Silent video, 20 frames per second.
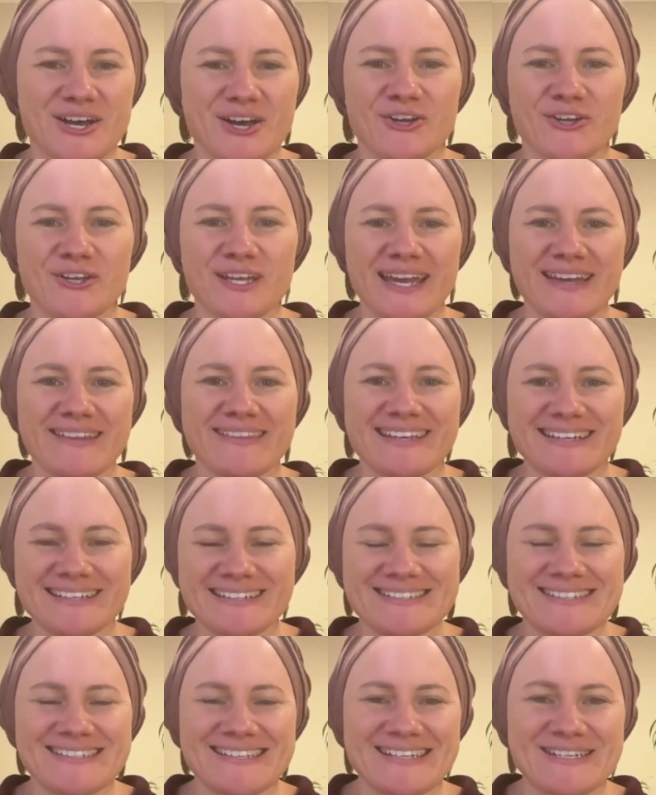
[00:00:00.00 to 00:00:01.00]
Okay, that
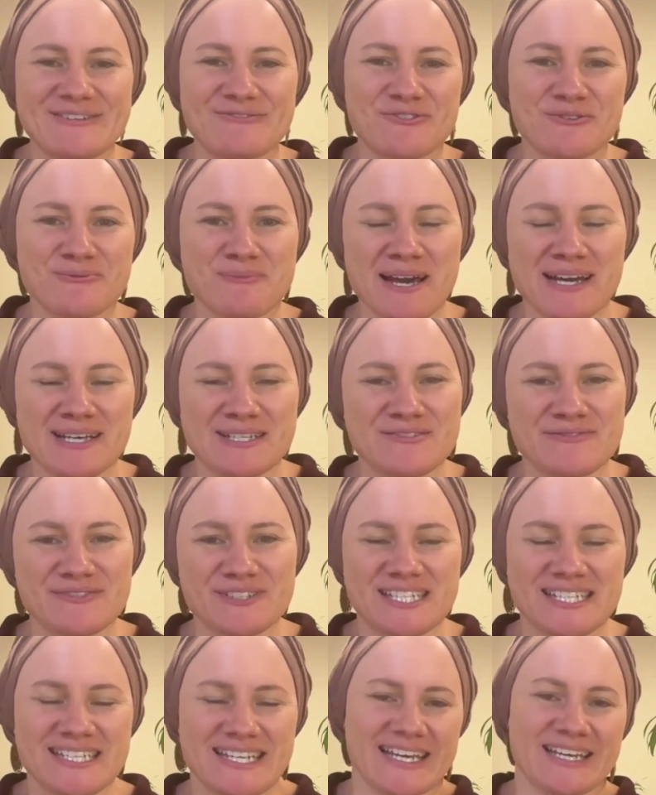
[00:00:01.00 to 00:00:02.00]
is it from us for
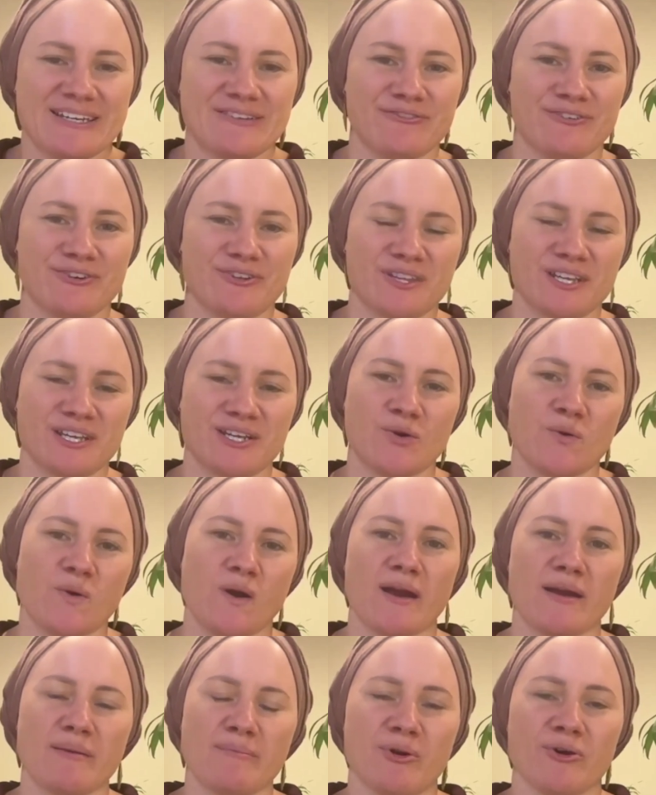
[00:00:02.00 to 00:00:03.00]
today for the
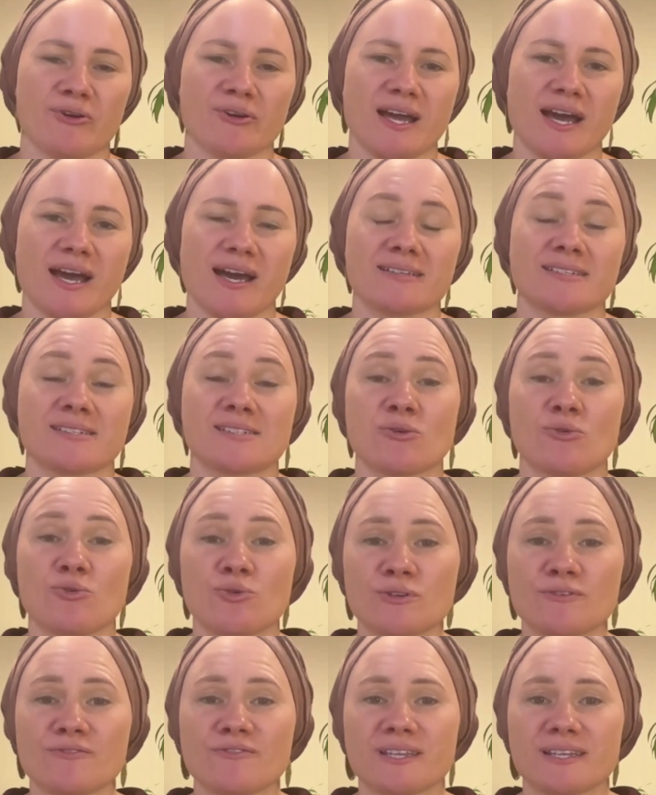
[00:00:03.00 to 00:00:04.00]
Enquiry podcast.
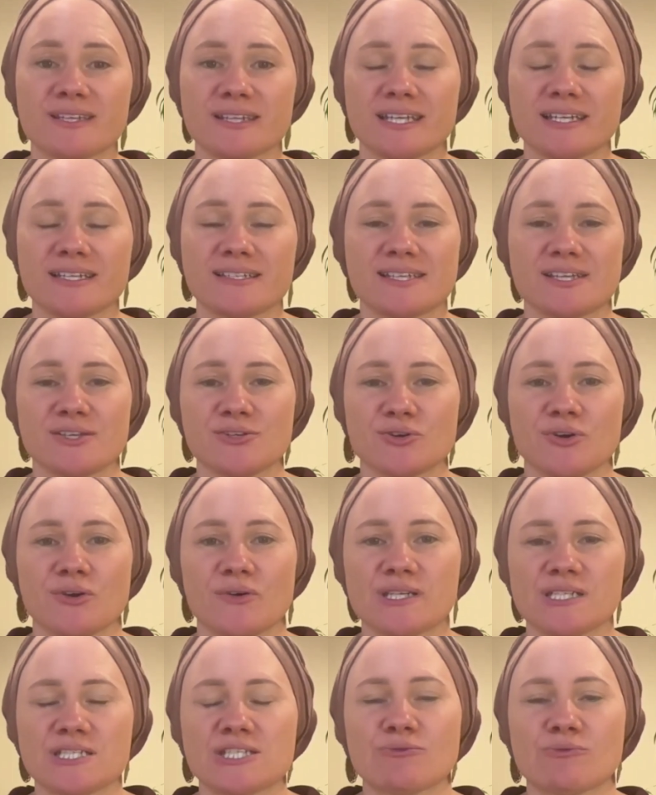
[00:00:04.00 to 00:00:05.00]
All of the links that you're
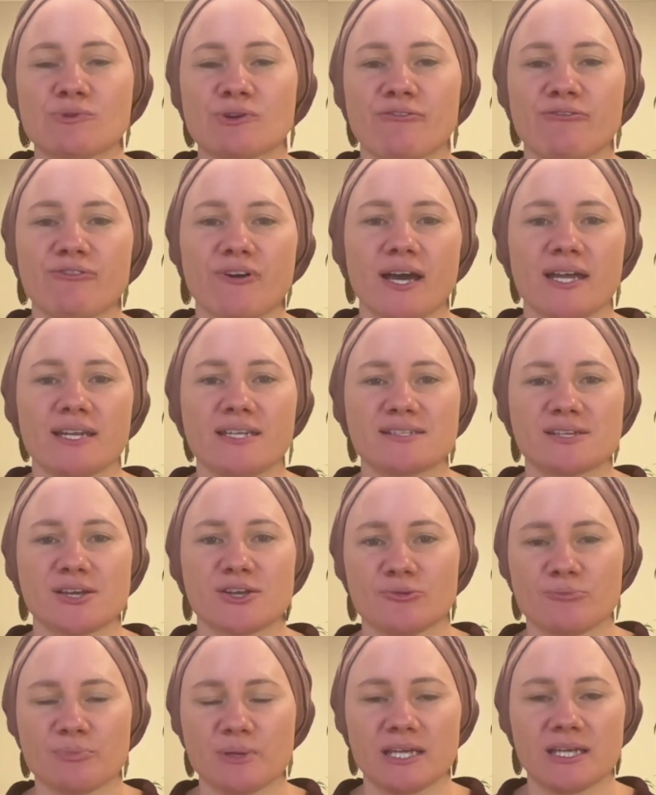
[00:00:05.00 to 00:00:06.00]
going to want to find is
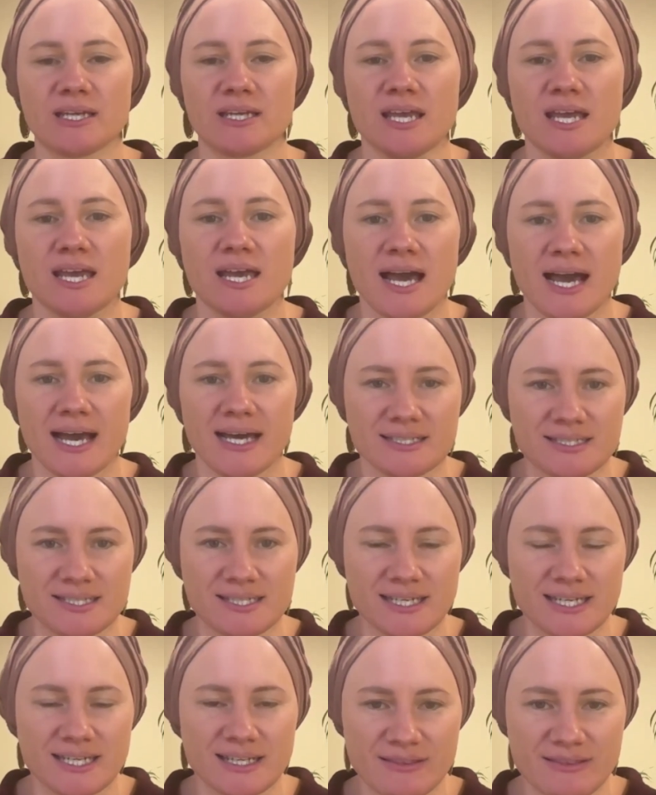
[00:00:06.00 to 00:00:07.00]
going to be
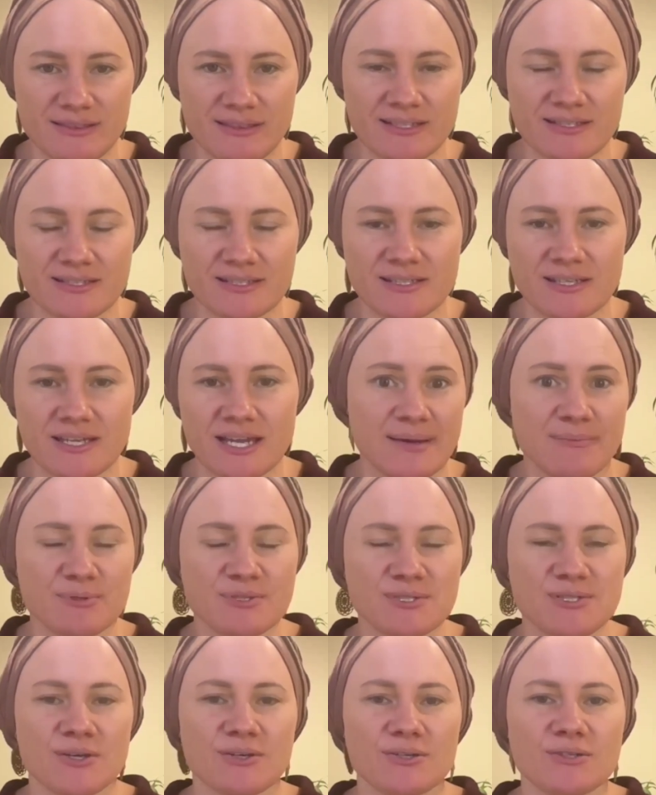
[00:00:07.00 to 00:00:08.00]
underneath this
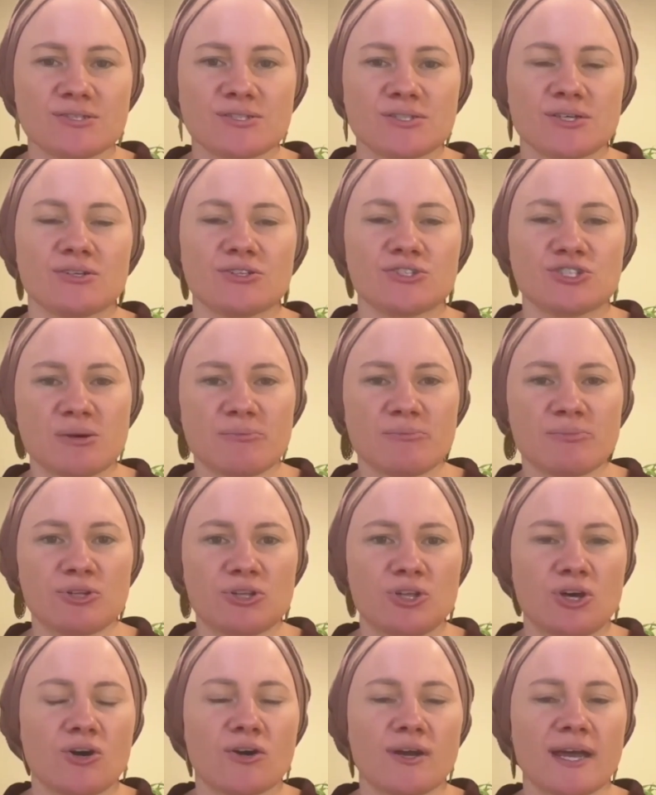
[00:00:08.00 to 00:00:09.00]
episode. So jump
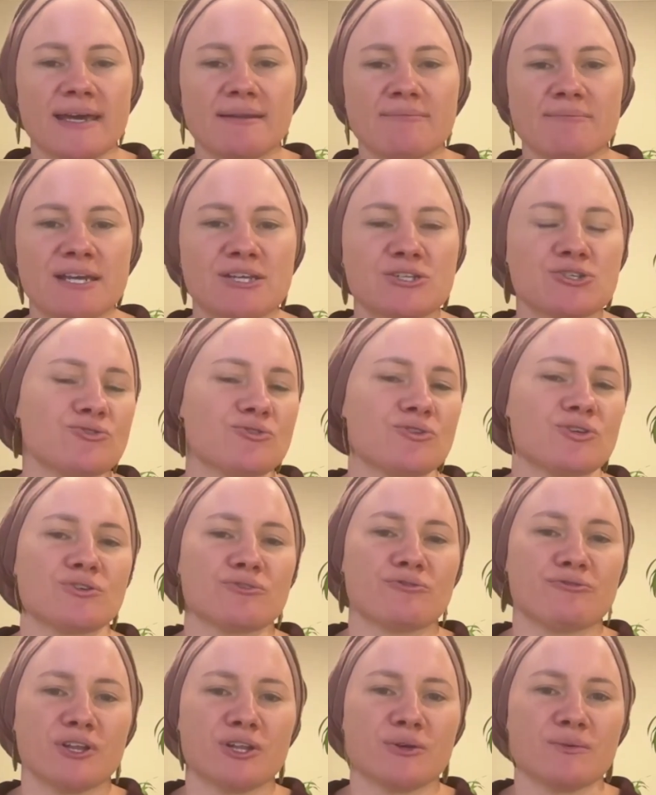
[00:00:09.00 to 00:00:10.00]
along and make sure that
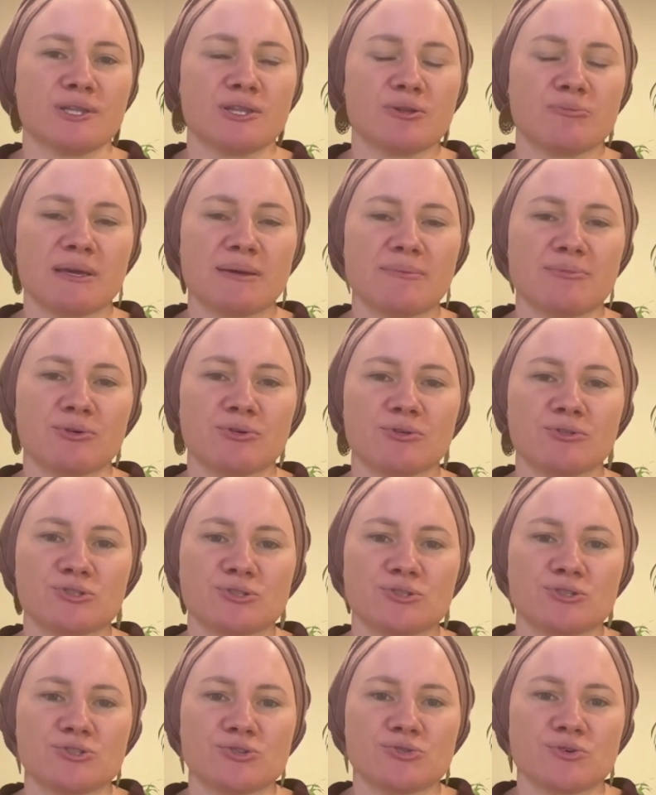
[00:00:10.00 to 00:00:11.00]
you're following the people who
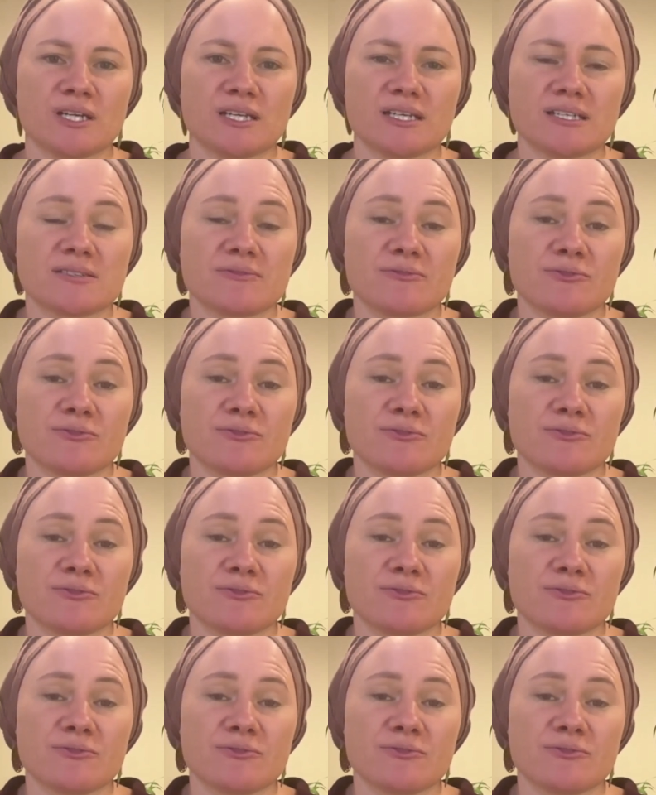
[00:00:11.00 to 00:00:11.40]
do join us